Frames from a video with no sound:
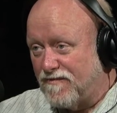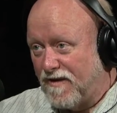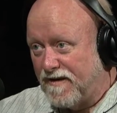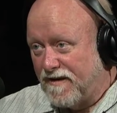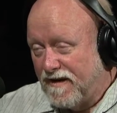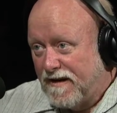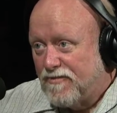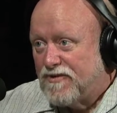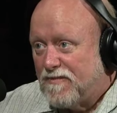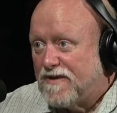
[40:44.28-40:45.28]
un-
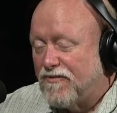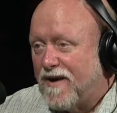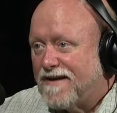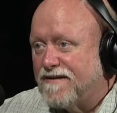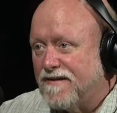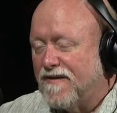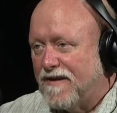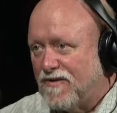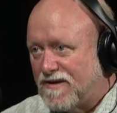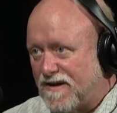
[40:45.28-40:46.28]
unable to be corrected, that
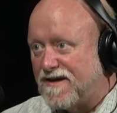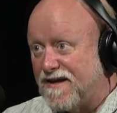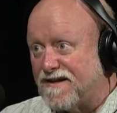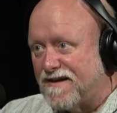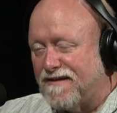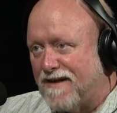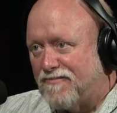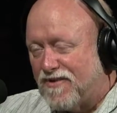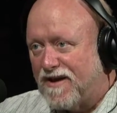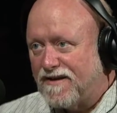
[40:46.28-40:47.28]
they would, could get to that
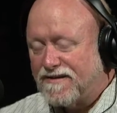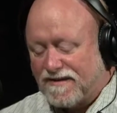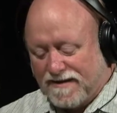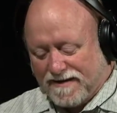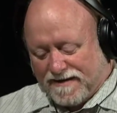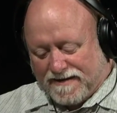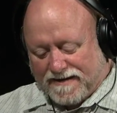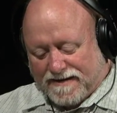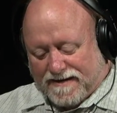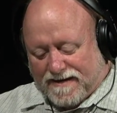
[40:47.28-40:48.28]
place.
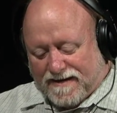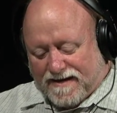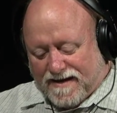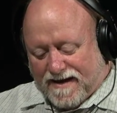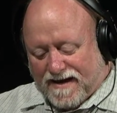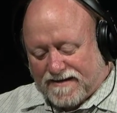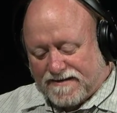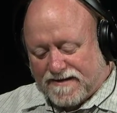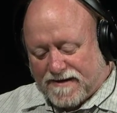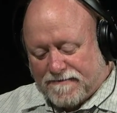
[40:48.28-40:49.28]

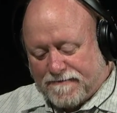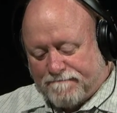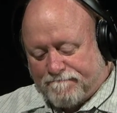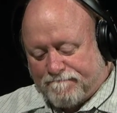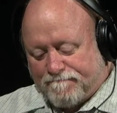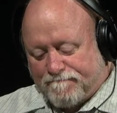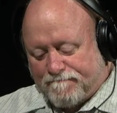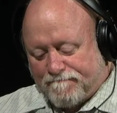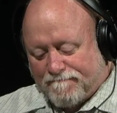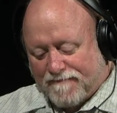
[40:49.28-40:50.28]
And uh,
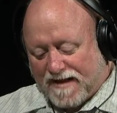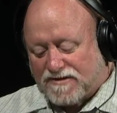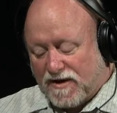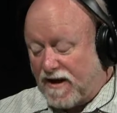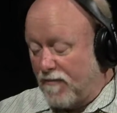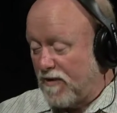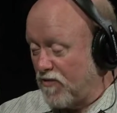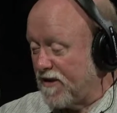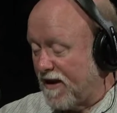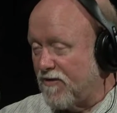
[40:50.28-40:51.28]
and so I, I, mean,
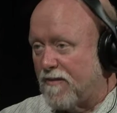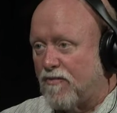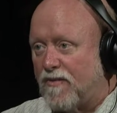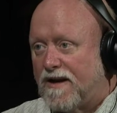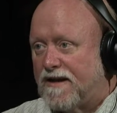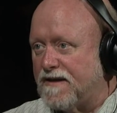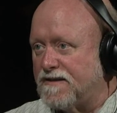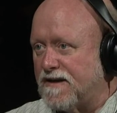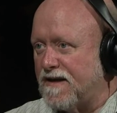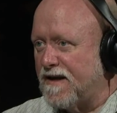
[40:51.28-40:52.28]
really, I remember reading it and
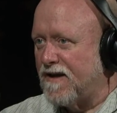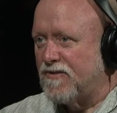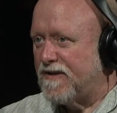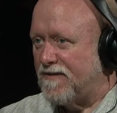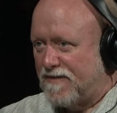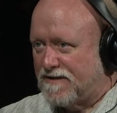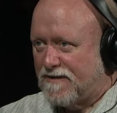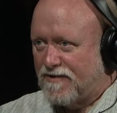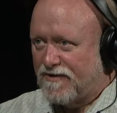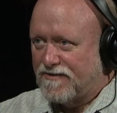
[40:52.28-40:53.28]
saying, I don't know what that means. I
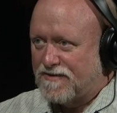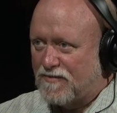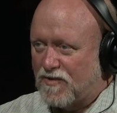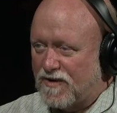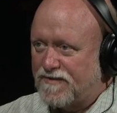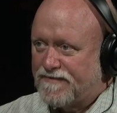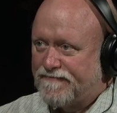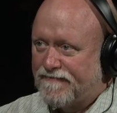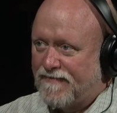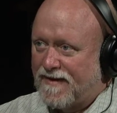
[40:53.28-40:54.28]
better go somewhere else.
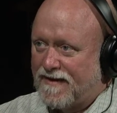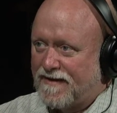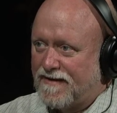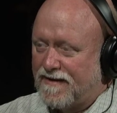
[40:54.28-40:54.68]
Yeah,